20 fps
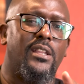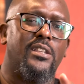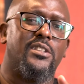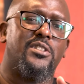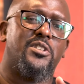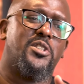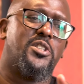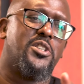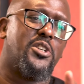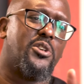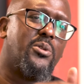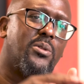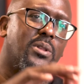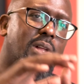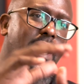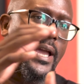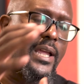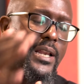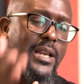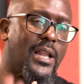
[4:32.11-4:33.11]
there's general
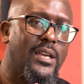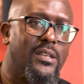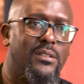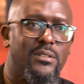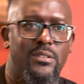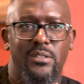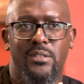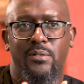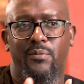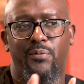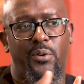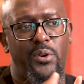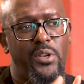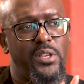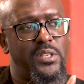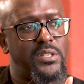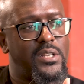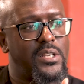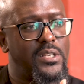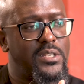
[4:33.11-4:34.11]
guidelines. For
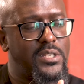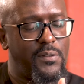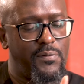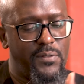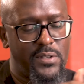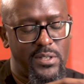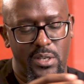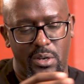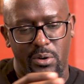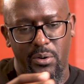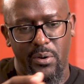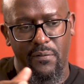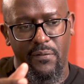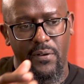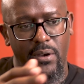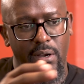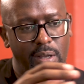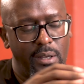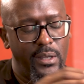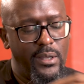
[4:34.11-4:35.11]
instance, if it's a
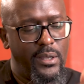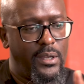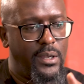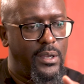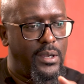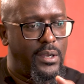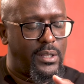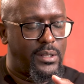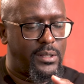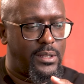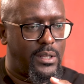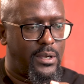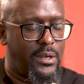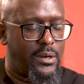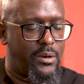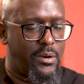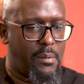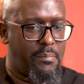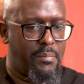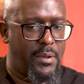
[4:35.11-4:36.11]
river,
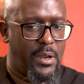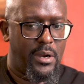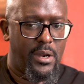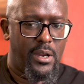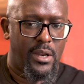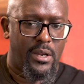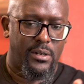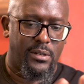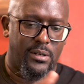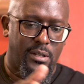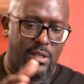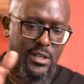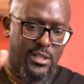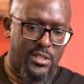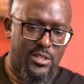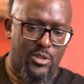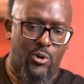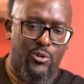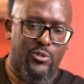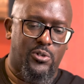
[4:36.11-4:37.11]
the riparian
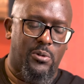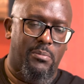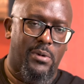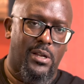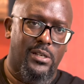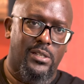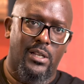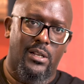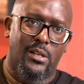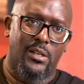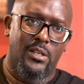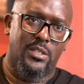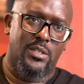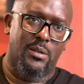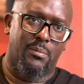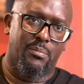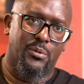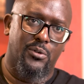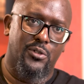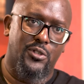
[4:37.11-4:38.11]
is automatically
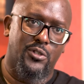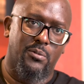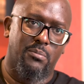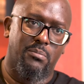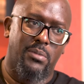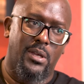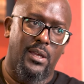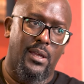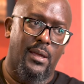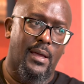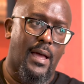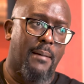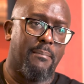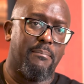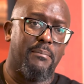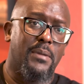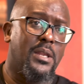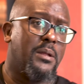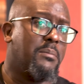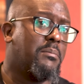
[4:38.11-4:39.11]
supposed to be a
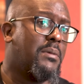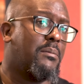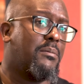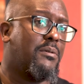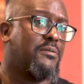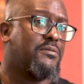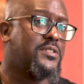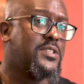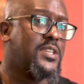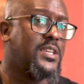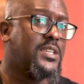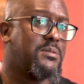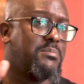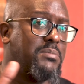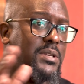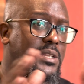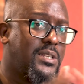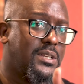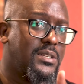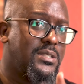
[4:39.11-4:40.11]
minimum of 6
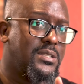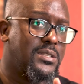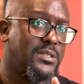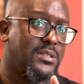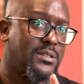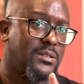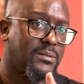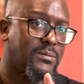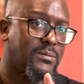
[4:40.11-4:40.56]
meters